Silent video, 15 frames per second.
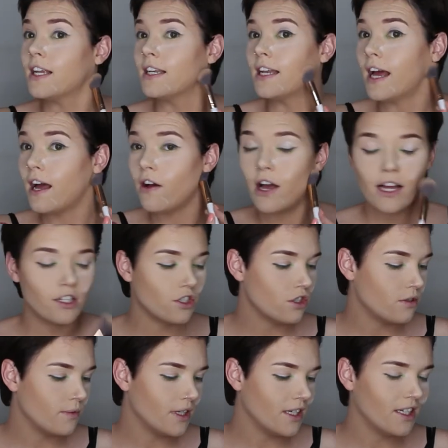Now, I
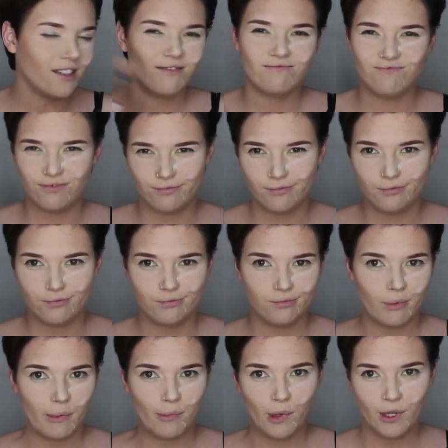just want to
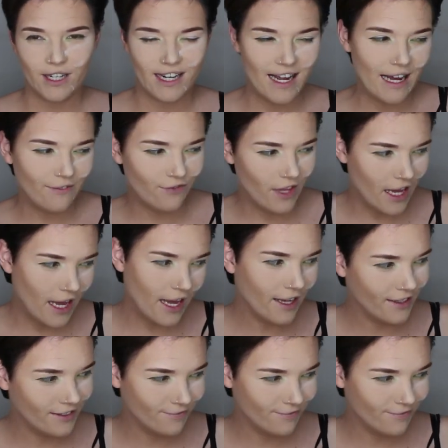put it out there.